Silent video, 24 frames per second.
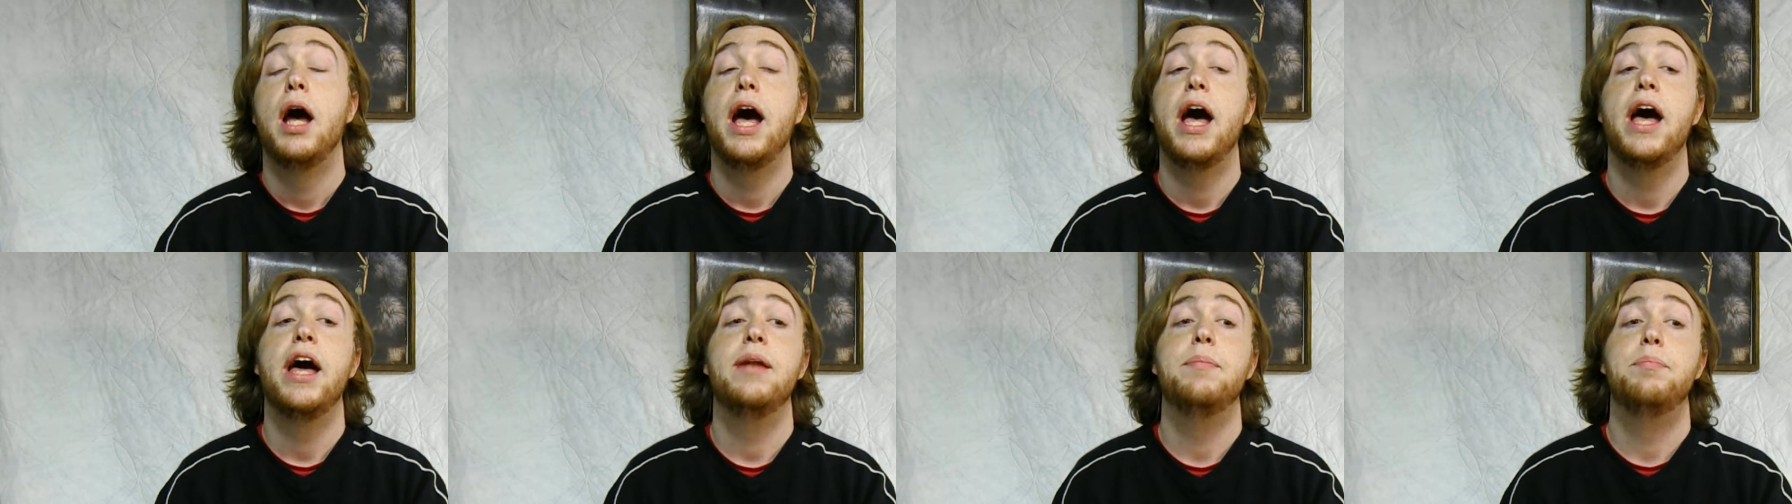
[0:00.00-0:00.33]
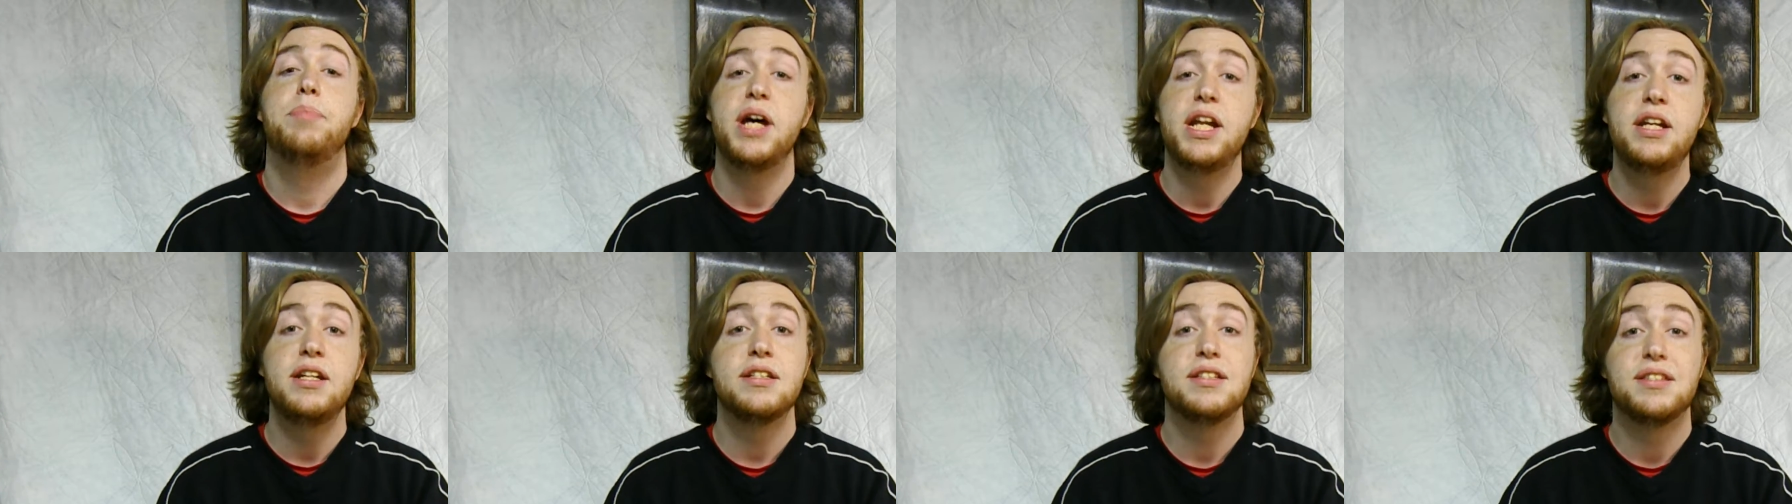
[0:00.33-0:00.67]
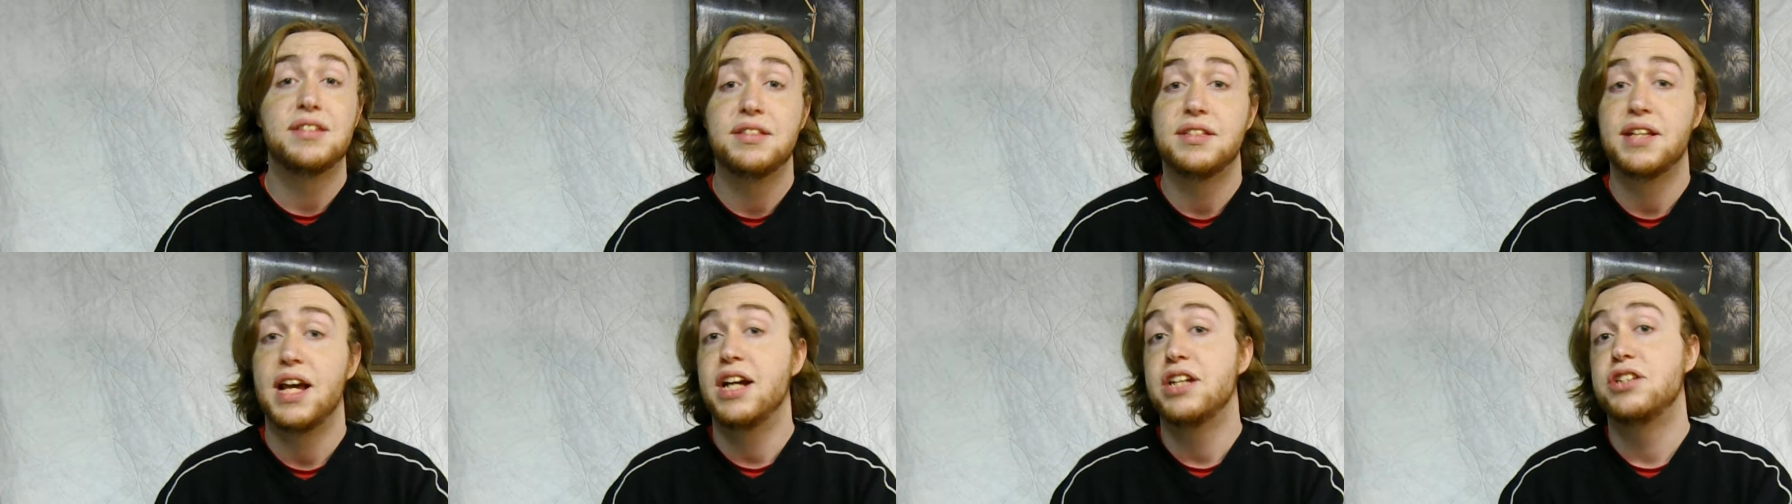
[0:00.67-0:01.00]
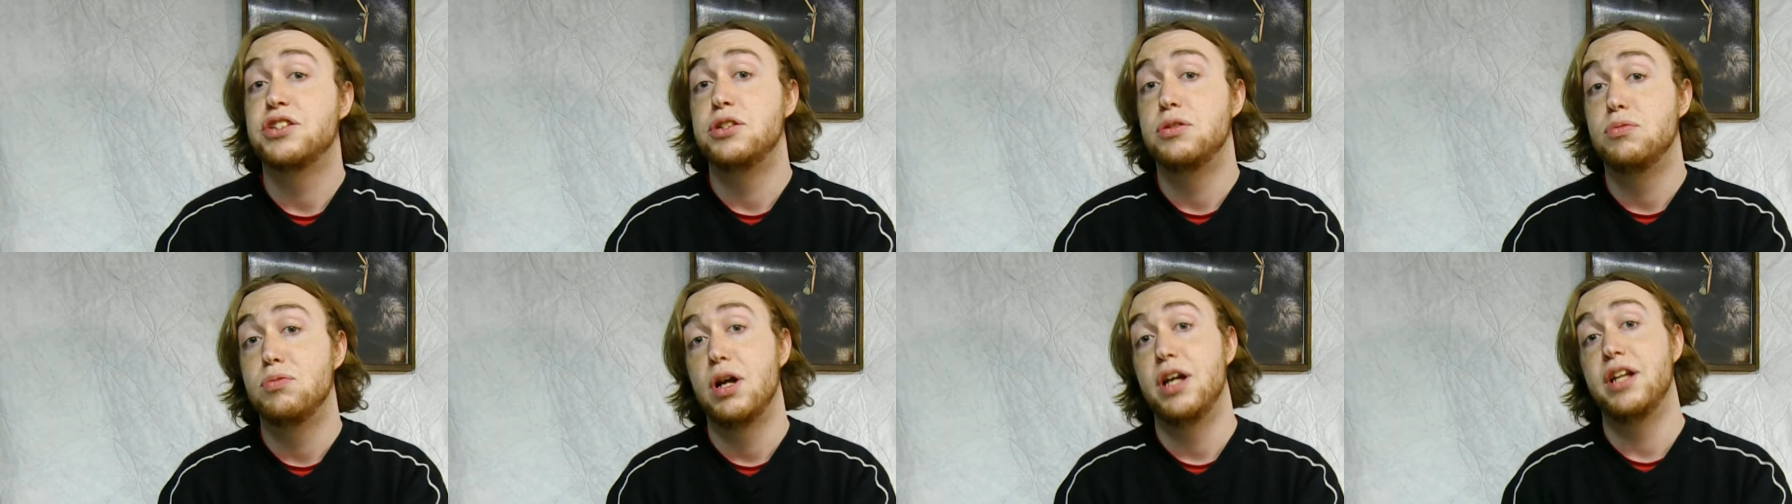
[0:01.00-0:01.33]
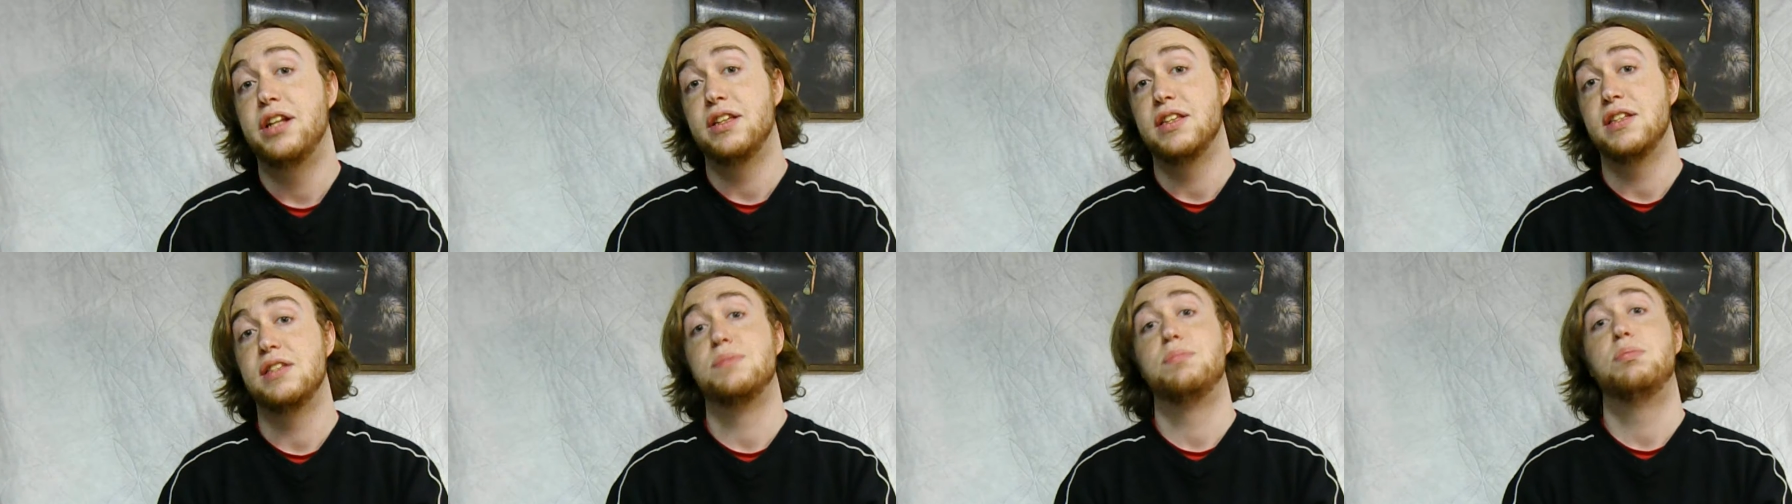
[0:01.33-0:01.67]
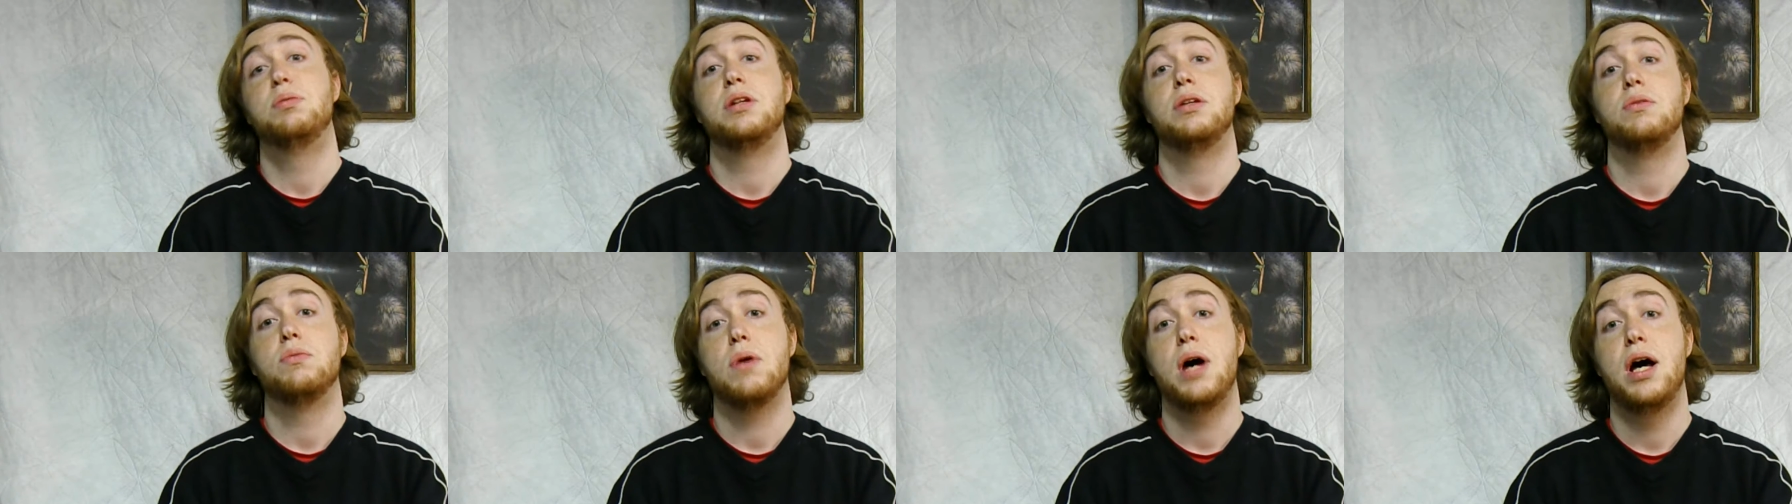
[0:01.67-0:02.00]
And Bendis is actually writing this
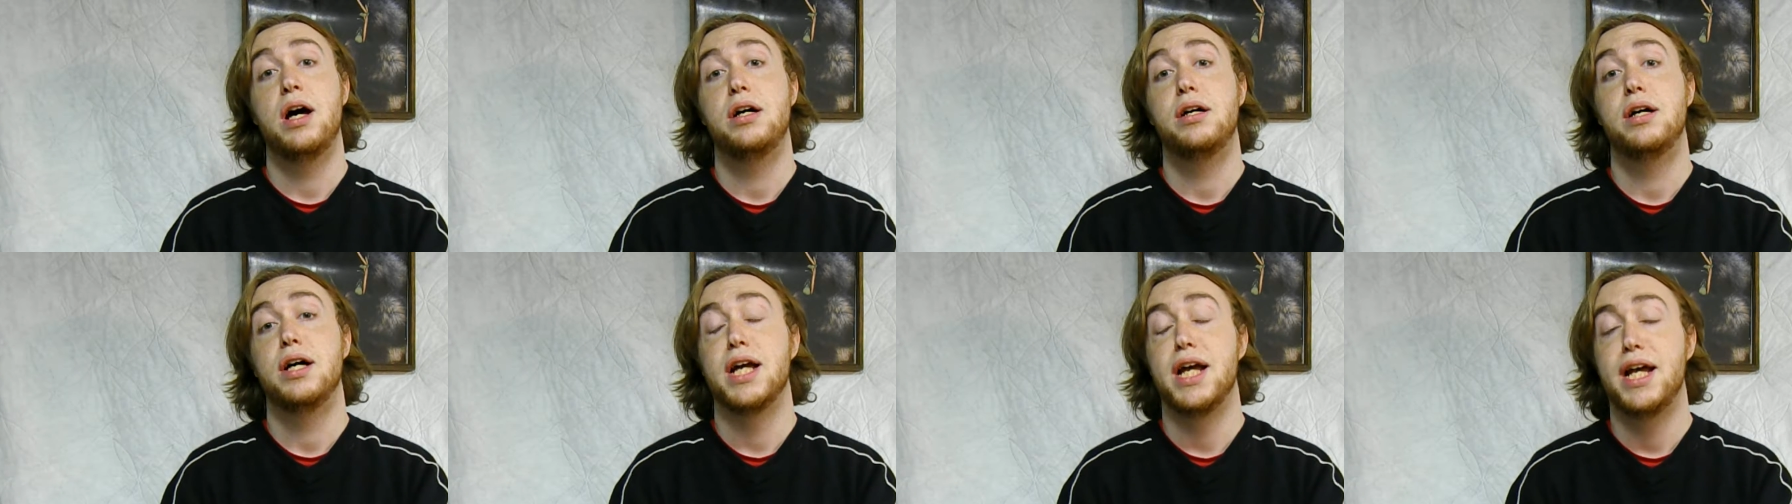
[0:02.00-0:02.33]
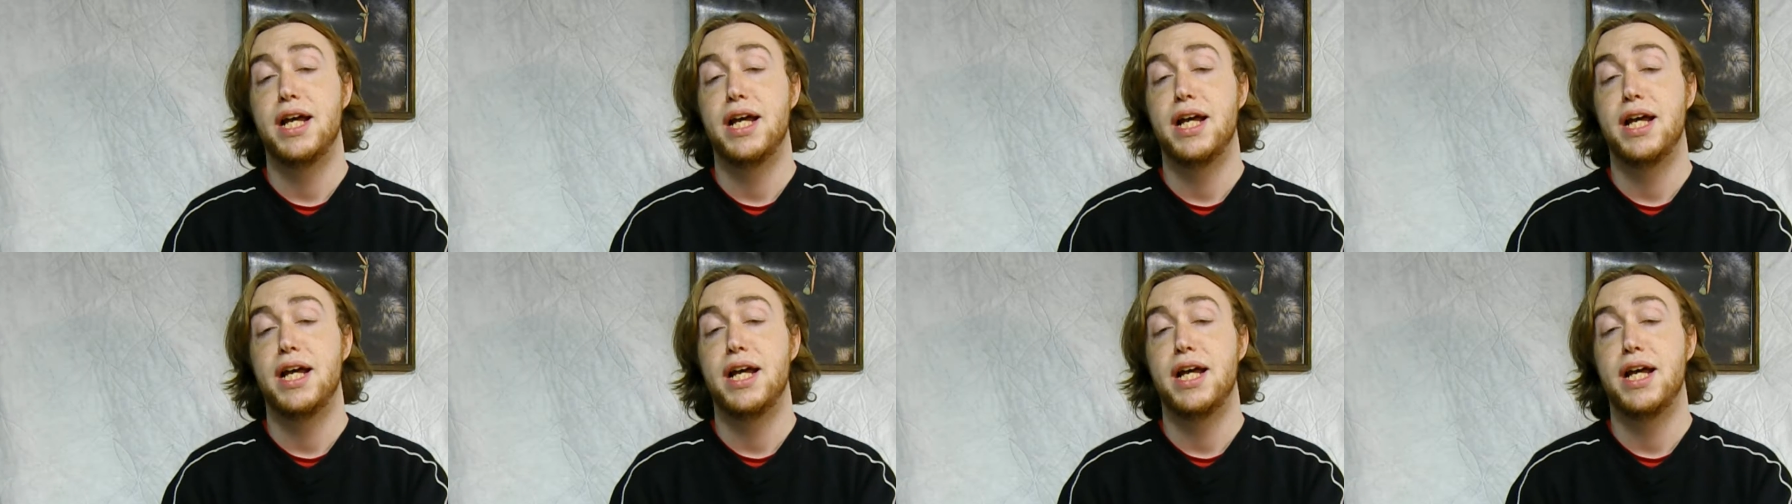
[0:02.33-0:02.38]
pretty well,